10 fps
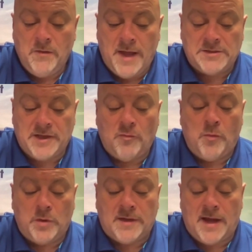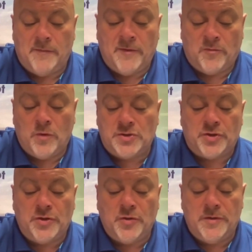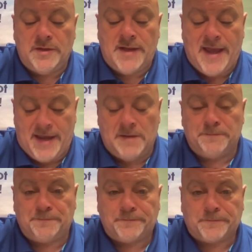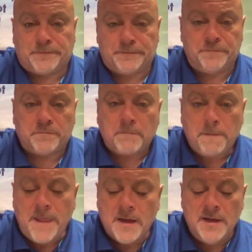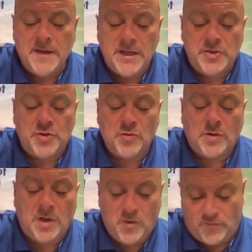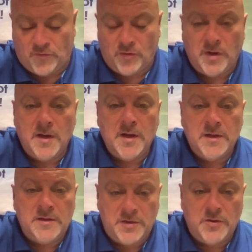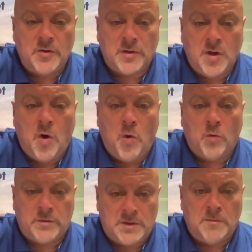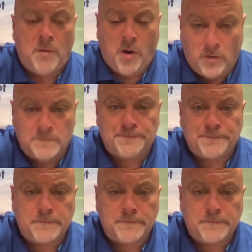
I ask you that one more time. Is what you're doing today going to get you closer to your goal tomorrow?